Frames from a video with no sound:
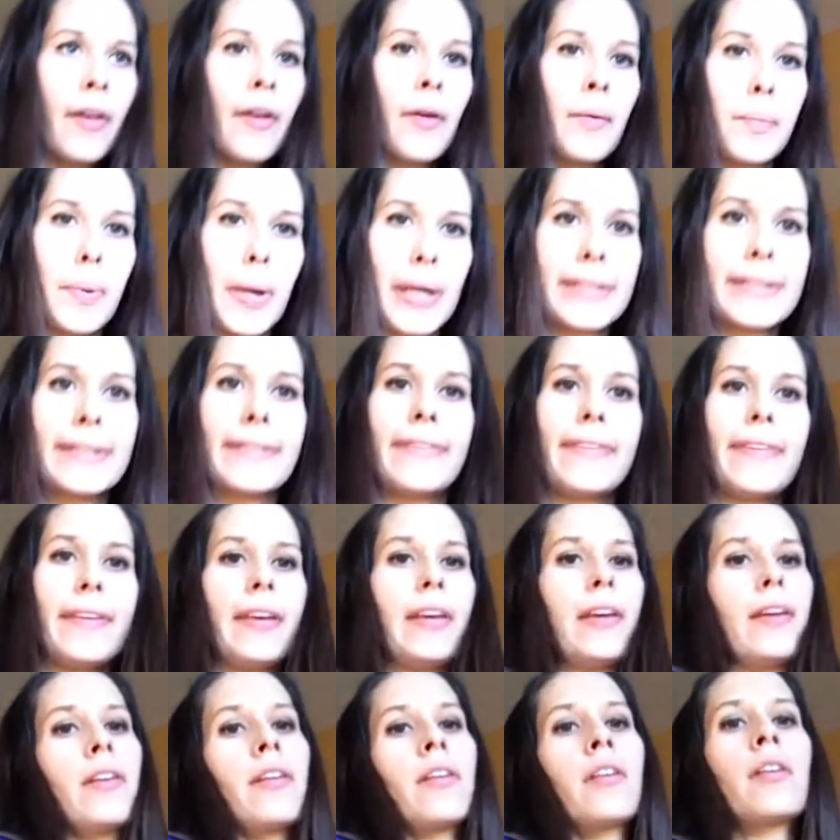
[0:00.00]

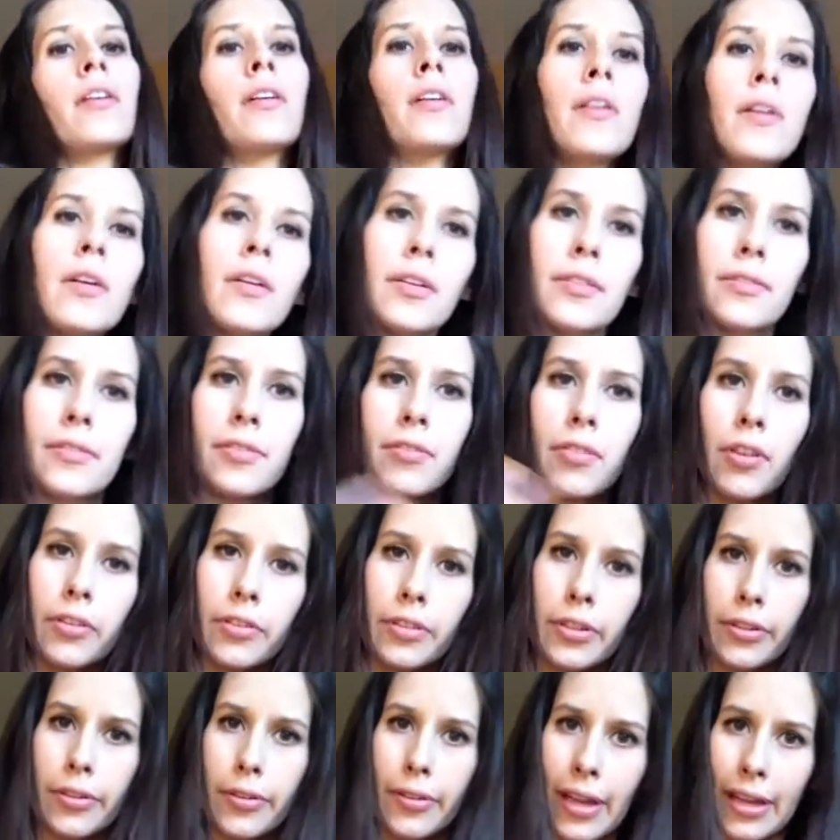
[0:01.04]
Pregnancy starting
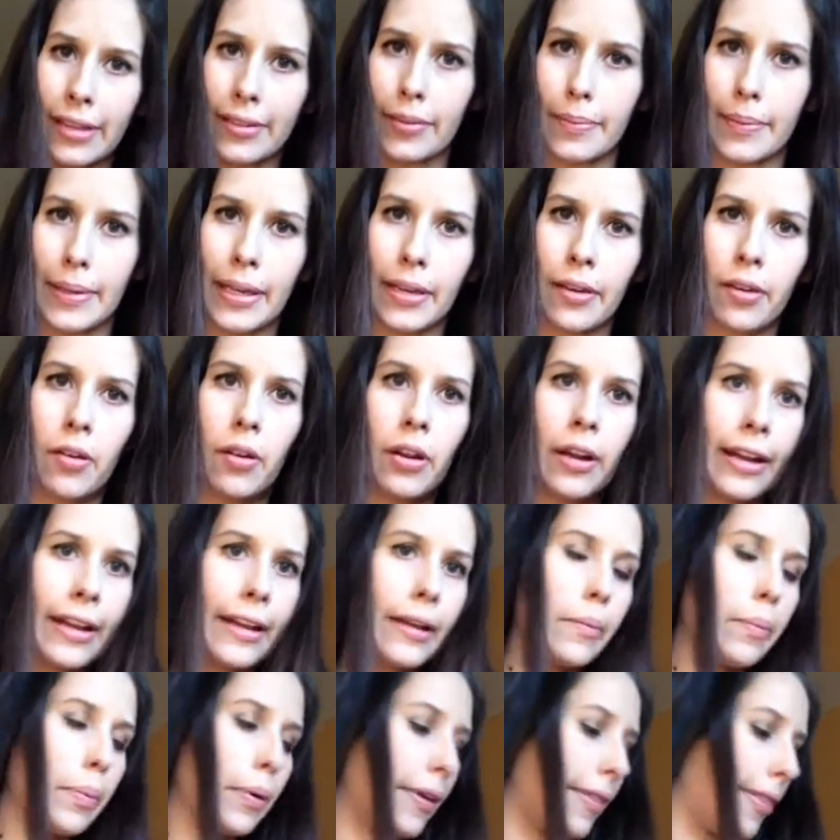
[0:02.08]
to do that to me. I
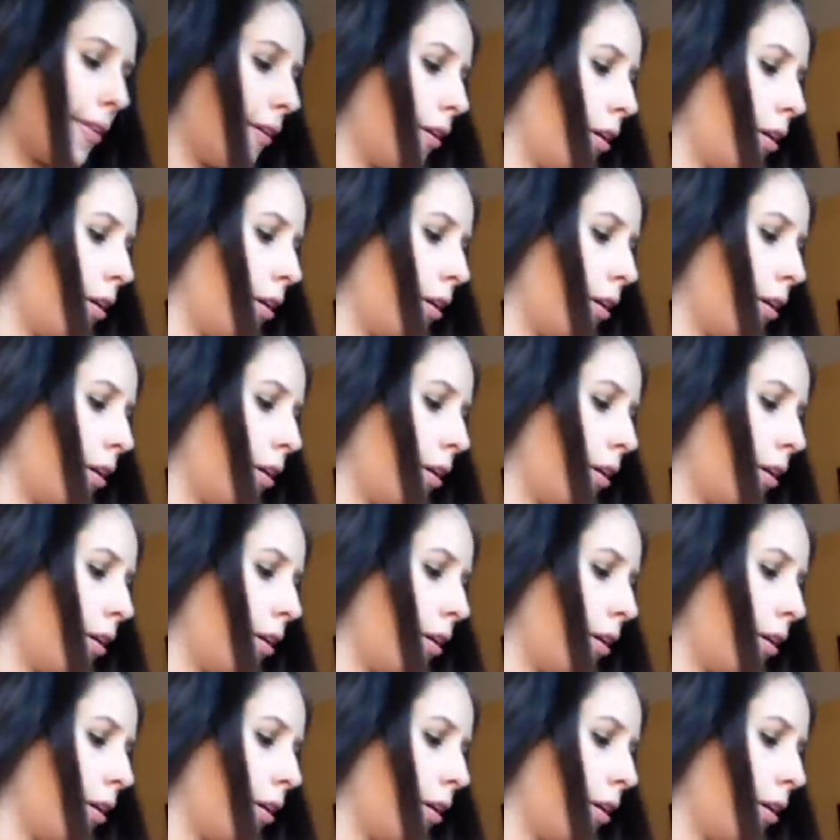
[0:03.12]
can't breathe.